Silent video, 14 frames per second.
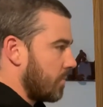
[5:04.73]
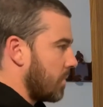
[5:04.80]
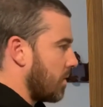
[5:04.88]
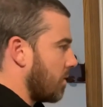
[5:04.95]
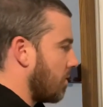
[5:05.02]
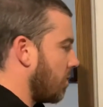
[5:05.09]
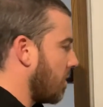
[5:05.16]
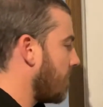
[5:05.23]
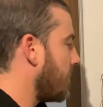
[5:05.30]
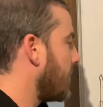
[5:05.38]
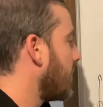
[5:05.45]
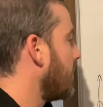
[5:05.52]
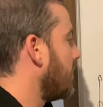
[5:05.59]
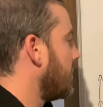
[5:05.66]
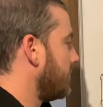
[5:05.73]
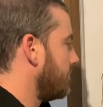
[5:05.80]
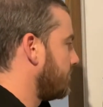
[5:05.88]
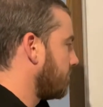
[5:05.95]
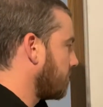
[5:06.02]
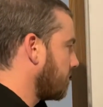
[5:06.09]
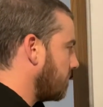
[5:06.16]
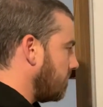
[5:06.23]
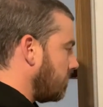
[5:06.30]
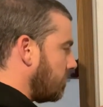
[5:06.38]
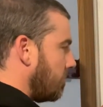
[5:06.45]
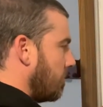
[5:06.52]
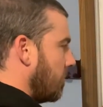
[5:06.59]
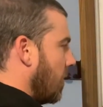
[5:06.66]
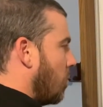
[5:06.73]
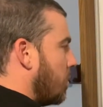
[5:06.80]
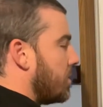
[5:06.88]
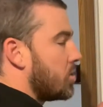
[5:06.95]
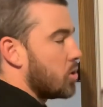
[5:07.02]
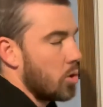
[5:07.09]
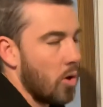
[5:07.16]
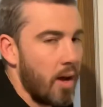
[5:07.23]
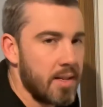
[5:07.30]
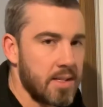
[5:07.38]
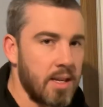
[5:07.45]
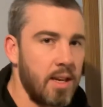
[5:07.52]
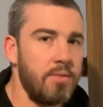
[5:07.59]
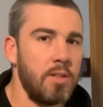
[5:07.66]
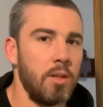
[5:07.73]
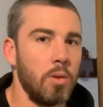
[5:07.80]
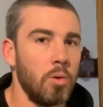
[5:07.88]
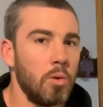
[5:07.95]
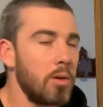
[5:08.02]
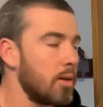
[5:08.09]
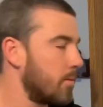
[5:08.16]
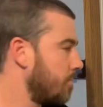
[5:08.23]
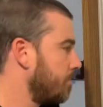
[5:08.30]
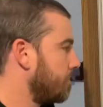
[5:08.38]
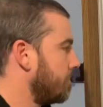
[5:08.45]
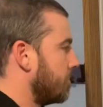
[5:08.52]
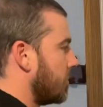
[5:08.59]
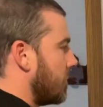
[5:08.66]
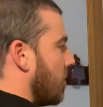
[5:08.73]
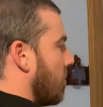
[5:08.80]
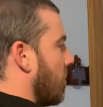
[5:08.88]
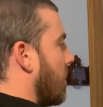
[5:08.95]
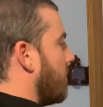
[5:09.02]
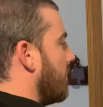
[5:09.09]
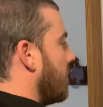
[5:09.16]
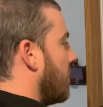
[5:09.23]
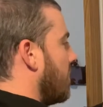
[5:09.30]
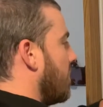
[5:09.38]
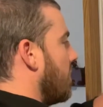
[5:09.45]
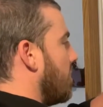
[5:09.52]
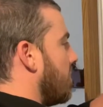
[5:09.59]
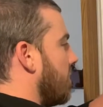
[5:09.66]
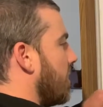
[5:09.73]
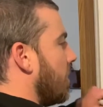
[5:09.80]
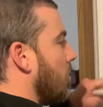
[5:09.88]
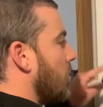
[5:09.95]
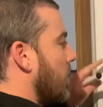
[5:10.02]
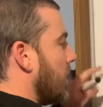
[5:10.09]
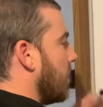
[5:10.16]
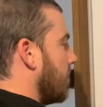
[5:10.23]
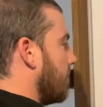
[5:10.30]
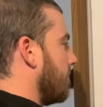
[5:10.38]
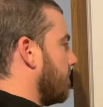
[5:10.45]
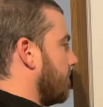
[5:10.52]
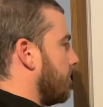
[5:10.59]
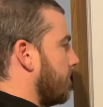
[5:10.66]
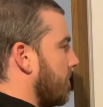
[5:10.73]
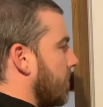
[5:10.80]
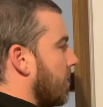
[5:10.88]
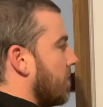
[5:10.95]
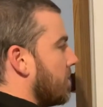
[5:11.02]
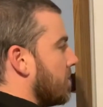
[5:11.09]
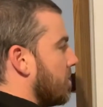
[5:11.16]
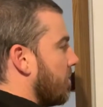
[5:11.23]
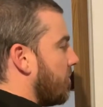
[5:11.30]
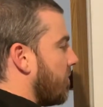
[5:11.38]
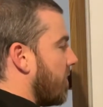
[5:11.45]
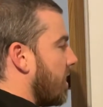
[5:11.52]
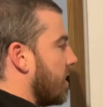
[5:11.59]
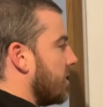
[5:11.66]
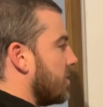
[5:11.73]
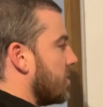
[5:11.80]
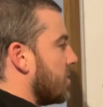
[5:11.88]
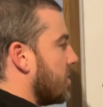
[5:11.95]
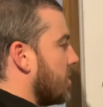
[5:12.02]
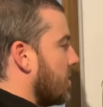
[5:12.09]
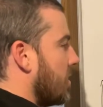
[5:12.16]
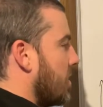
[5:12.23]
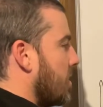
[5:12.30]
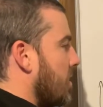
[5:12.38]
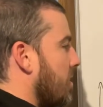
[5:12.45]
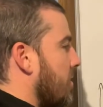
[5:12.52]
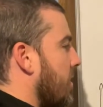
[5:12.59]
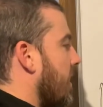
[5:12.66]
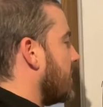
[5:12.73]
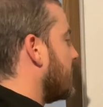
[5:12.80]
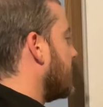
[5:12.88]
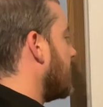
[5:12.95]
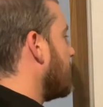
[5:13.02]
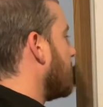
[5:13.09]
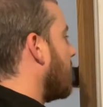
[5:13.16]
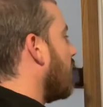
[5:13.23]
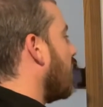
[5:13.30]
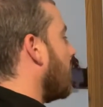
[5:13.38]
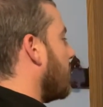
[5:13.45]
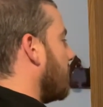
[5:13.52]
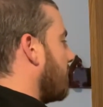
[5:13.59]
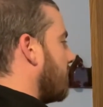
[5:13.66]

All right. With the too high safety look, all right, they're looking to defend that deep half.